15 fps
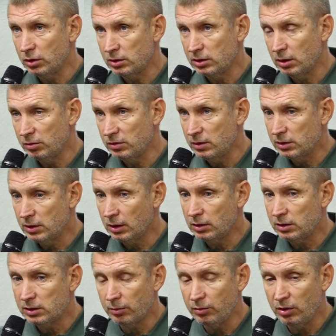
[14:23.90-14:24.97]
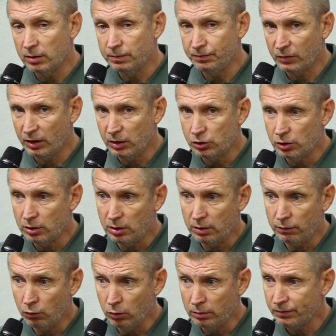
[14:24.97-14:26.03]
And if person is abroad,
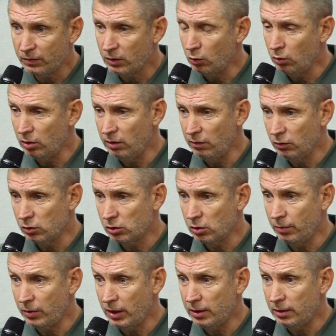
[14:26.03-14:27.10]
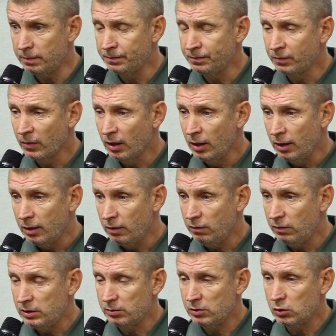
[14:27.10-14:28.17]
uh, there's uh,
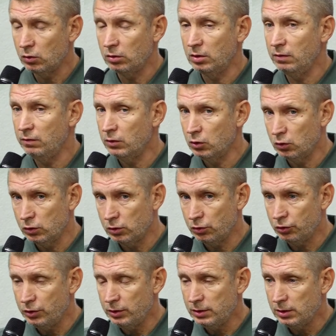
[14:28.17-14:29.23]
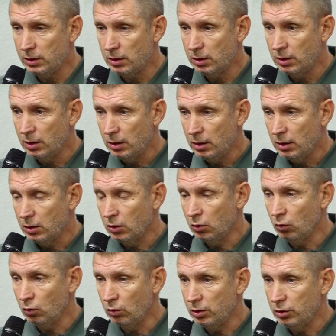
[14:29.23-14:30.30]
095
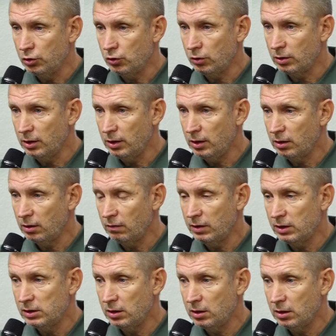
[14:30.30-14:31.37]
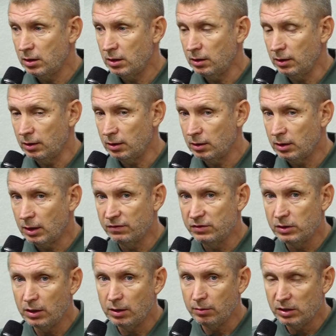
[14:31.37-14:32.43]
896
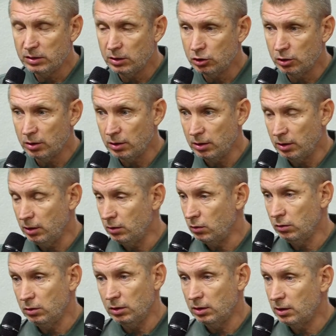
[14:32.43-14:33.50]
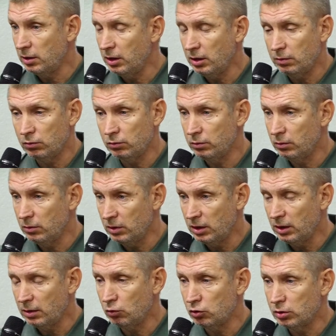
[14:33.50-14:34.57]
0421 there, there are
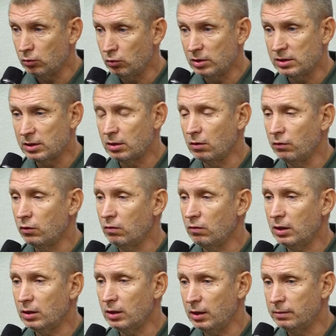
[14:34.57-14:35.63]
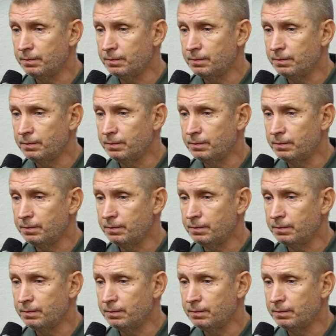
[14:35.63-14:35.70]
messengers and you